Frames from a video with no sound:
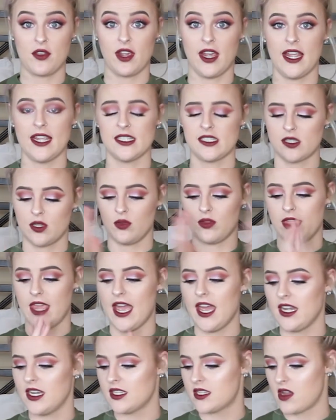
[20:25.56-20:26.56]
you guys, so
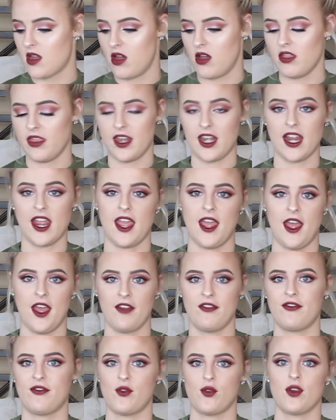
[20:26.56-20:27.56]
that is all that I
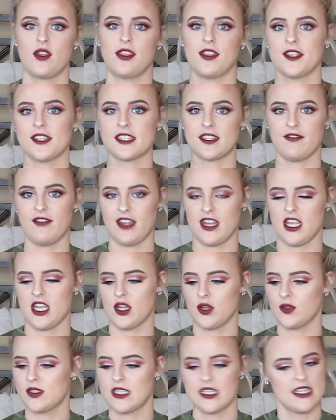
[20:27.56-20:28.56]
have for this
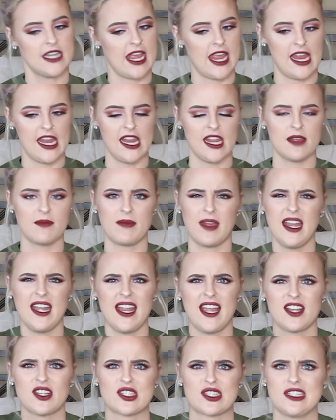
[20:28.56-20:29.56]
video today. It might
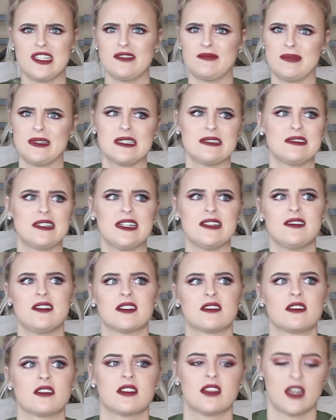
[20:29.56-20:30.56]
actually have been a lot
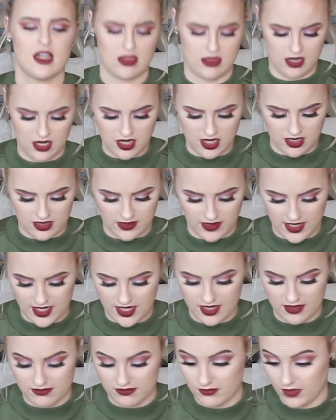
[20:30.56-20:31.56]
longer than I thought. I
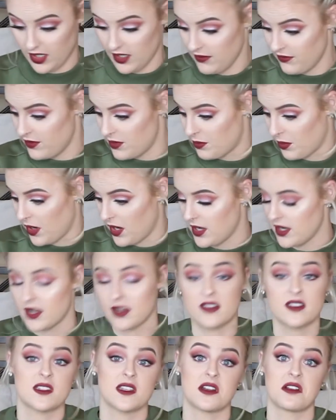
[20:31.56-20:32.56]
had quite a few
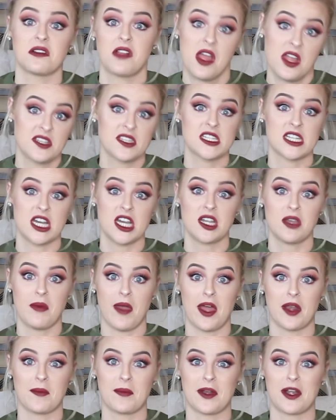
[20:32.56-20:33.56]
products and a lot to talk
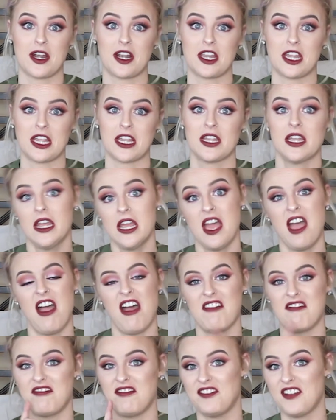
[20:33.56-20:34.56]
about apparently.
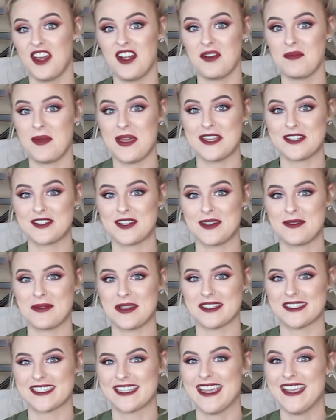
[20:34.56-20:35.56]
I'm very passionate
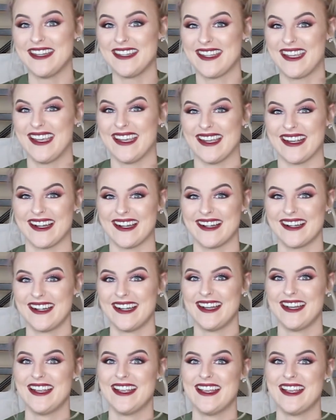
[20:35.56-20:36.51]
about skincare,